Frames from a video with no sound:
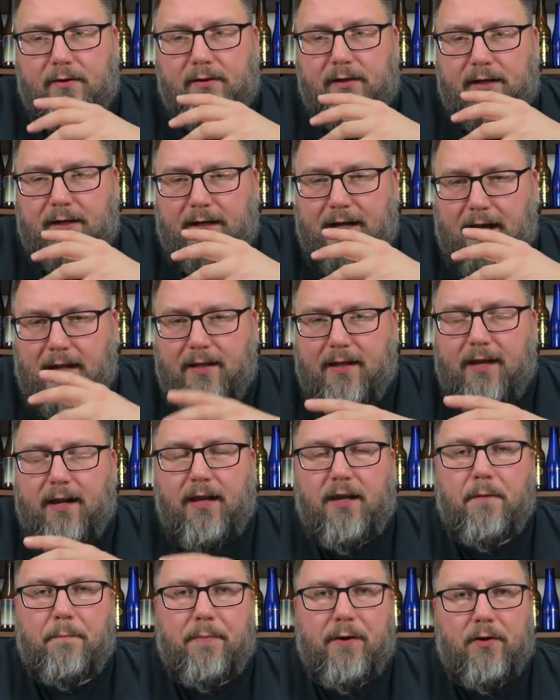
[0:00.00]
not
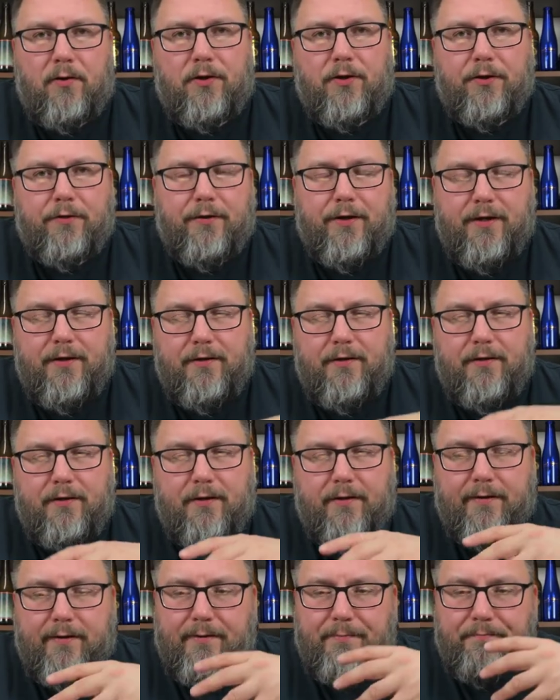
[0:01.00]
letting the beer do it.
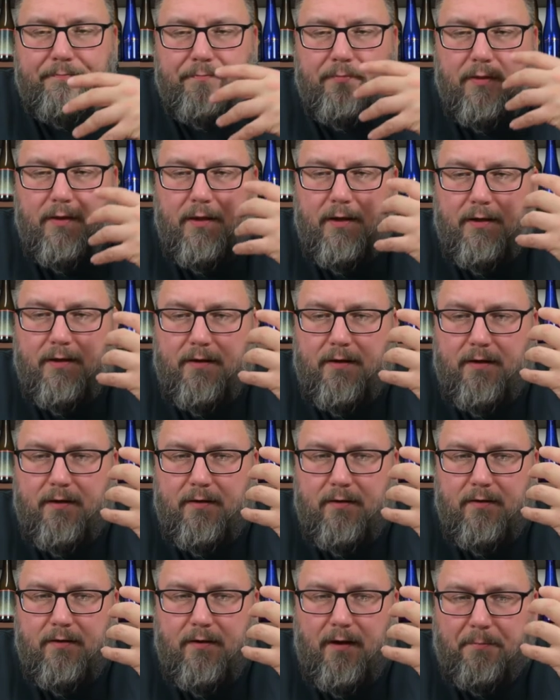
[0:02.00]
Um, it, it,
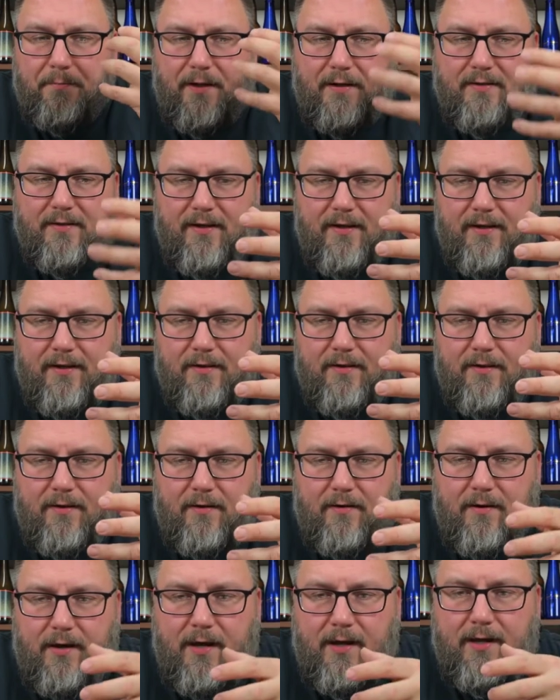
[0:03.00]
it I'm not saying
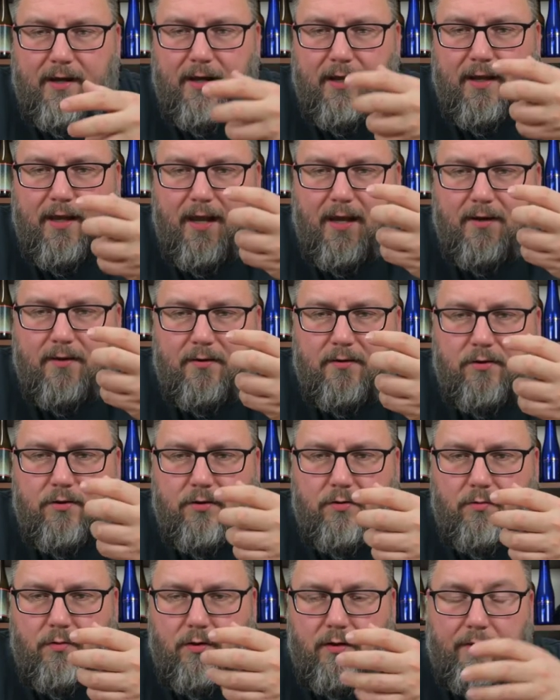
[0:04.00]
they're not going to get
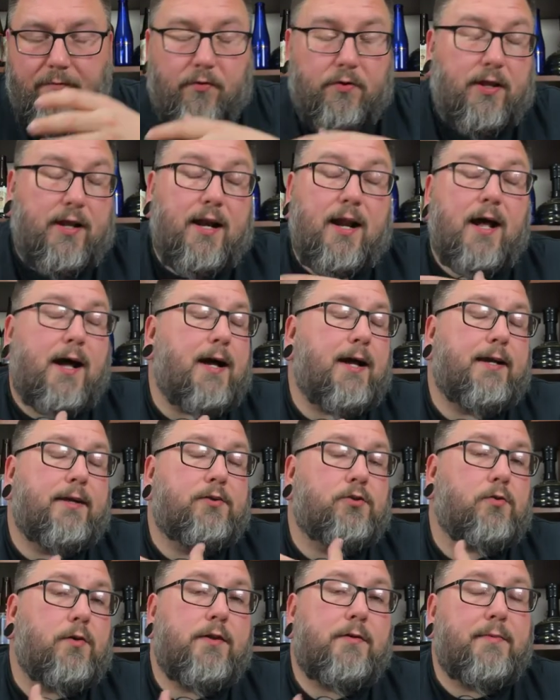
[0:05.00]
to a level that I
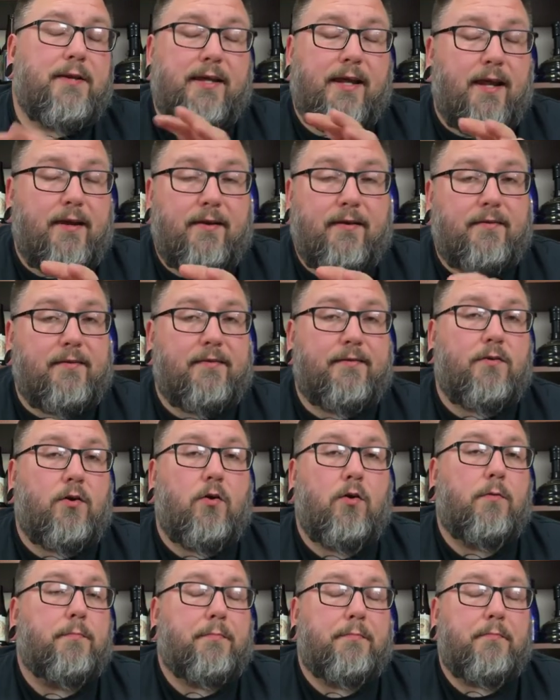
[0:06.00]
enjoy them. And again, this is
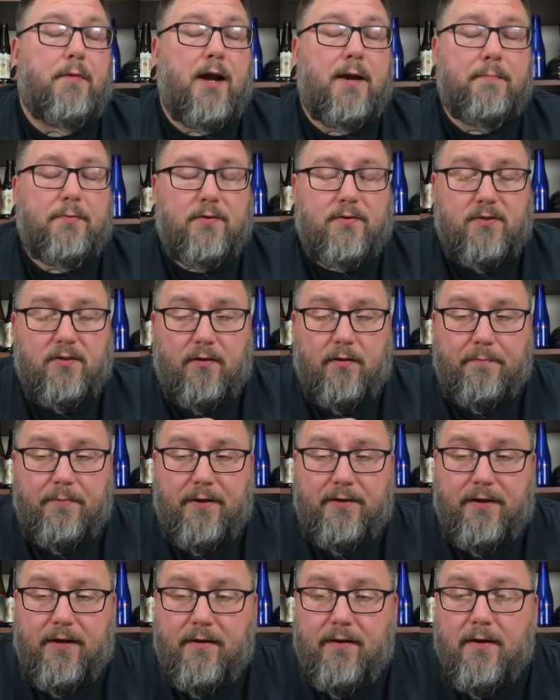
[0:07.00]
all my personal
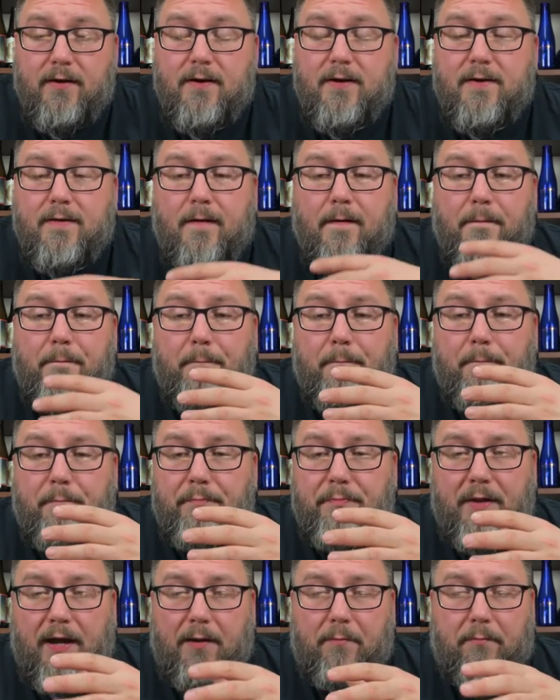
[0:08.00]
opinion,
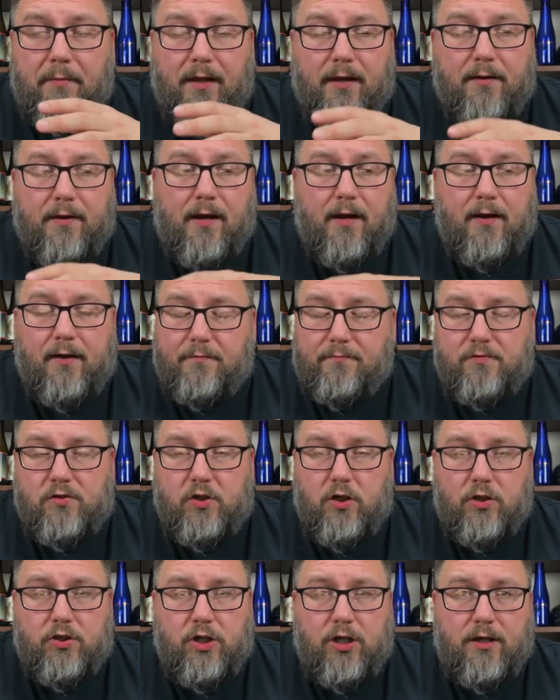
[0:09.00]
not me kind of
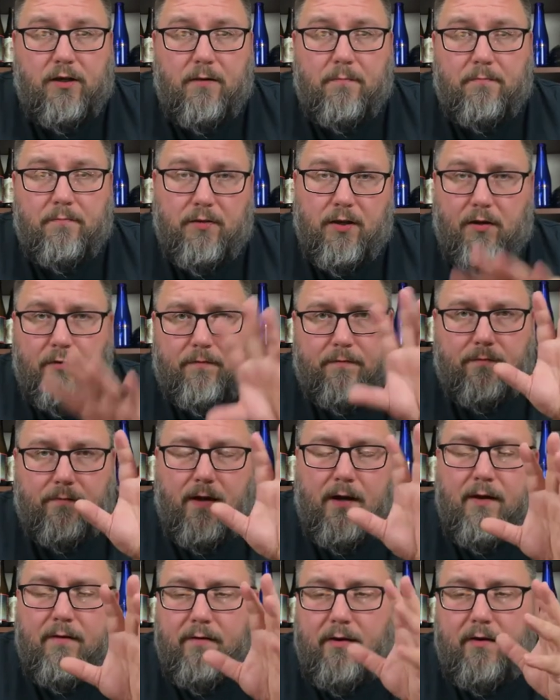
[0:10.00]
judging them. You know,
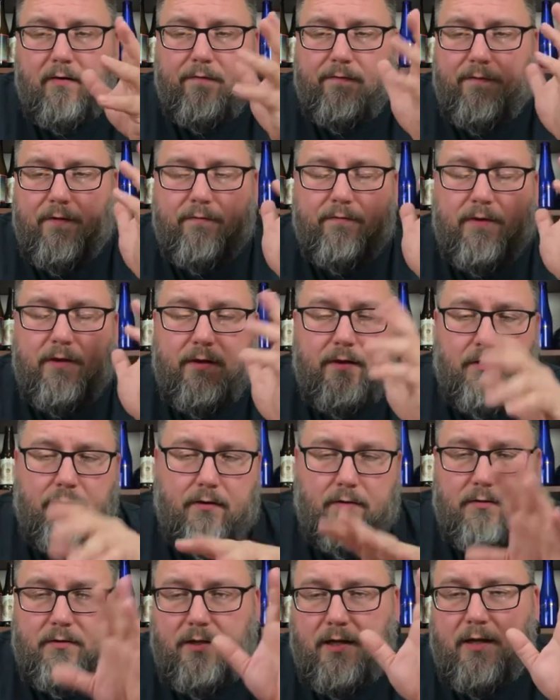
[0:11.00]
five out of fifty,
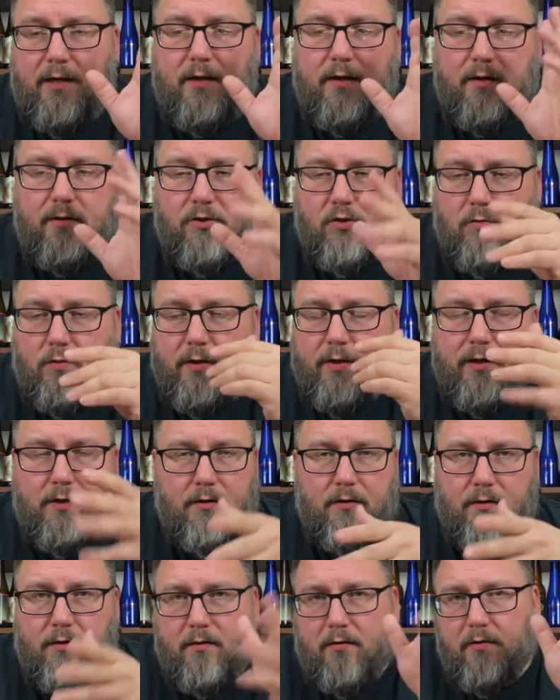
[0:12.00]
or ten out of twenty,
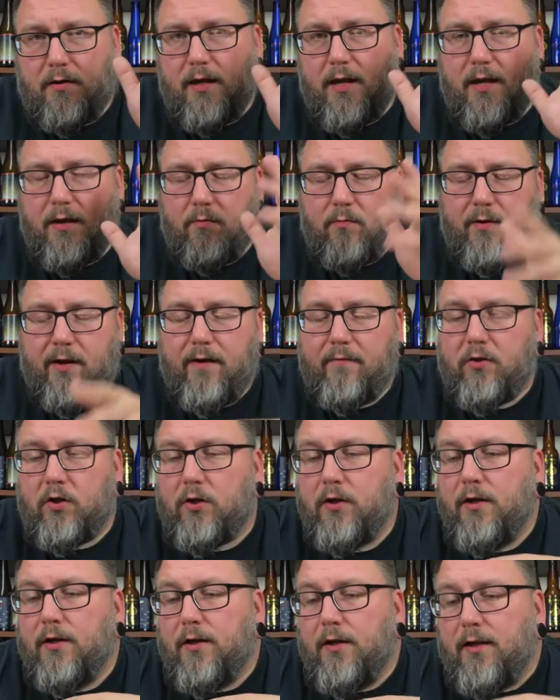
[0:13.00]
or thirty out of
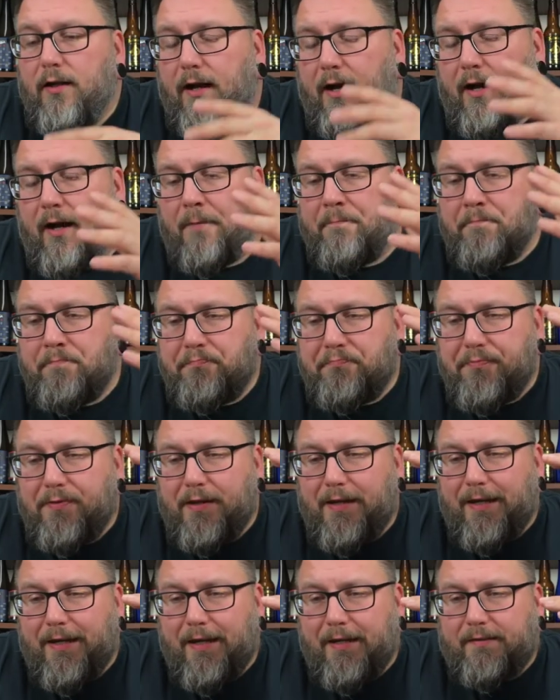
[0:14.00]
whatever. Um,
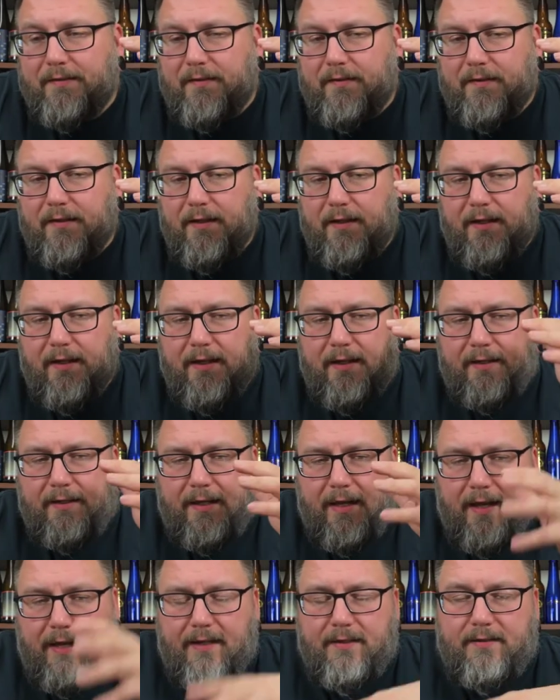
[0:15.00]
this is it, it
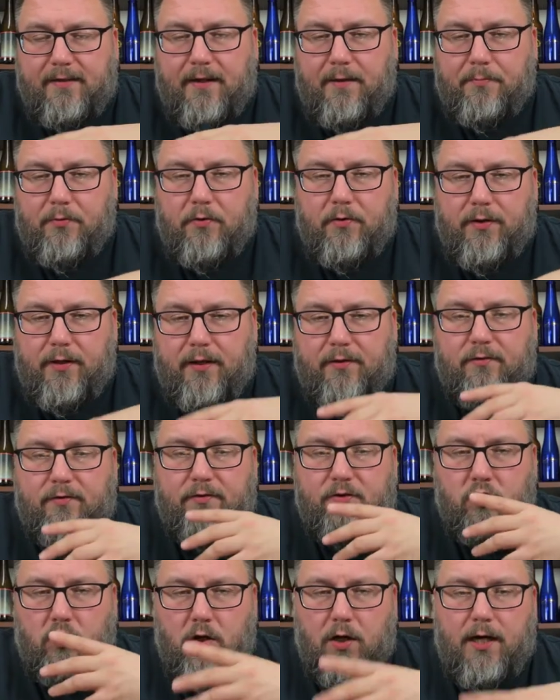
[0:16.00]
tastes like a brewery that's
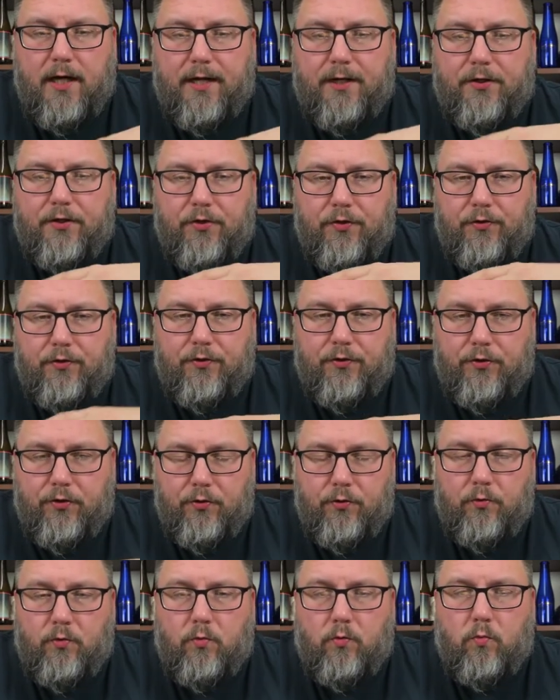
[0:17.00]
trying to
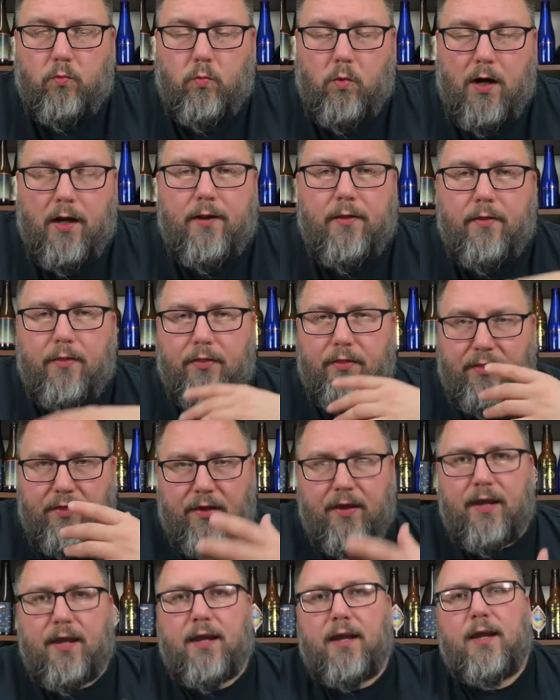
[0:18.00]
do what
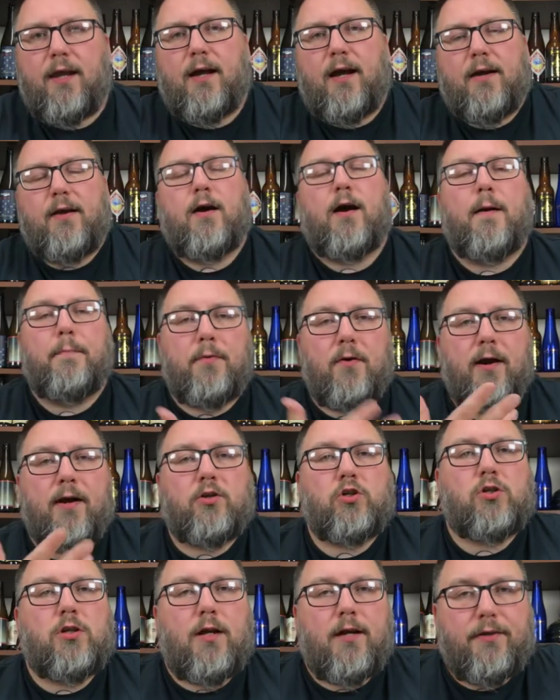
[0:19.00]
the kind of upper
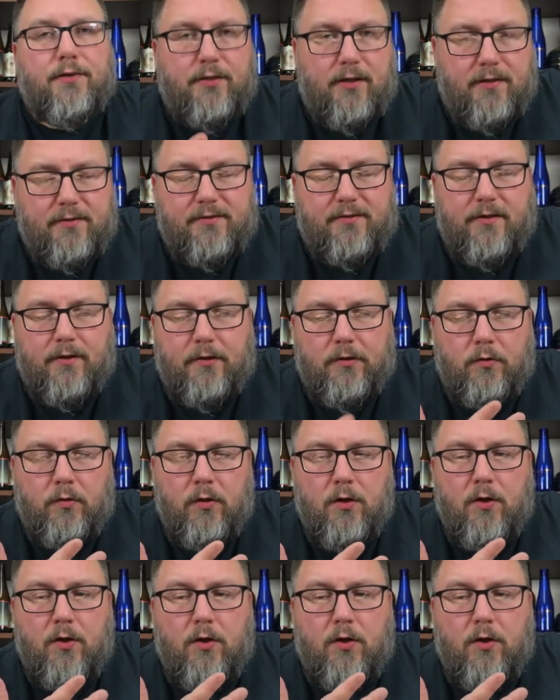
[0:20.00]
echelon does do,